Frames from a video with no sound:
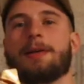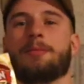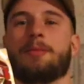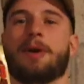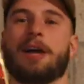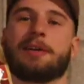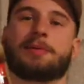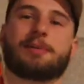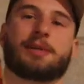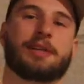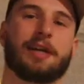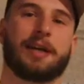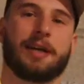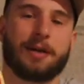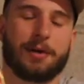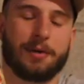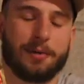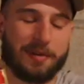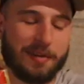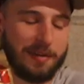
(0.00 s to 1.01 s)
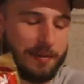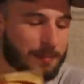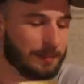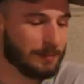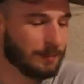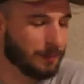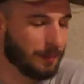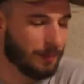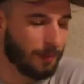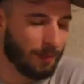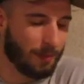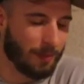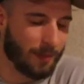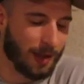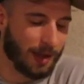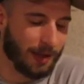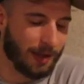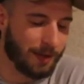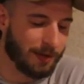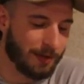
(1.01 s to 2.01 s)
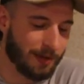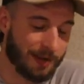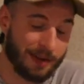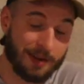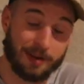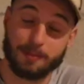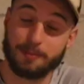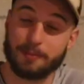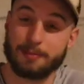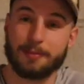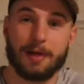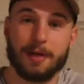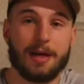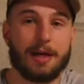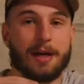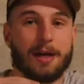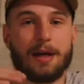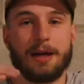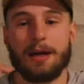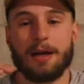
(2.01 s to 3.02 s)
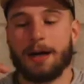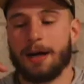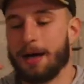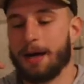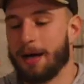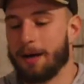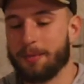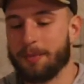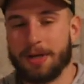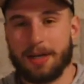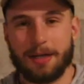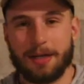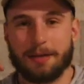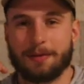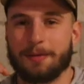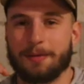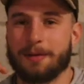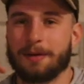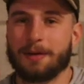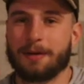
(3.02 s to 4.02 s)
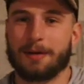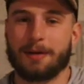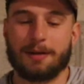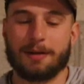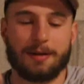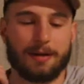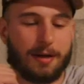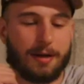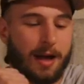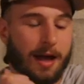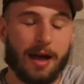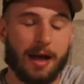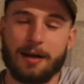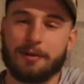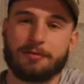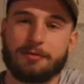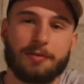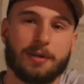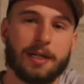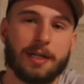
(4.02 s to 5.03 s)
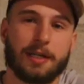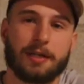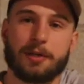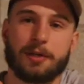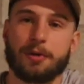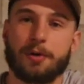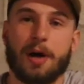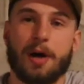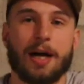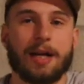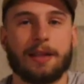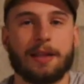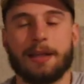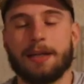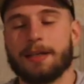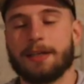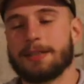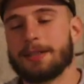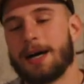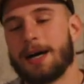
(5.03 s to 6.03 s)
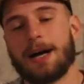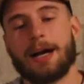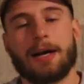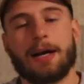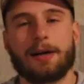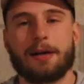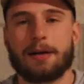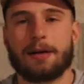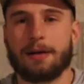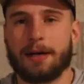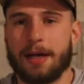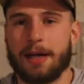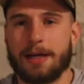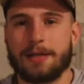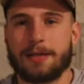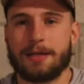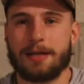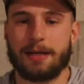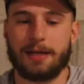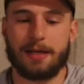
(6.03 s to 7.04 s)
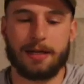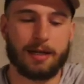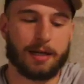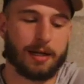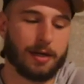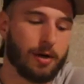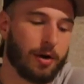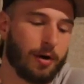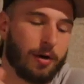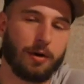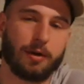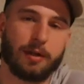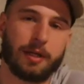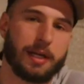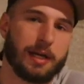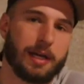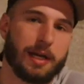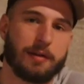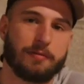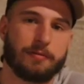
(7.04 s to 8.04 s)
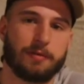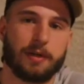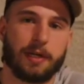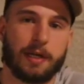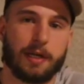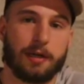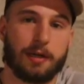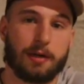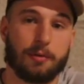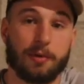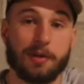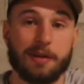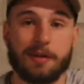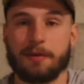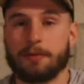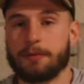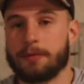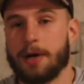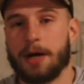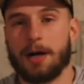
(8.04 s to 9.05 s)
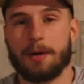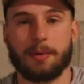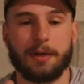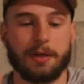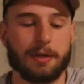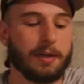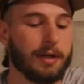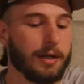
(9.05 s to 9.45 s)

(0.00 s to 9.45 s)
mashed potatoes. These are something, I mean, I had a friend who hiked the entire AT and all he ate for dinner was ramen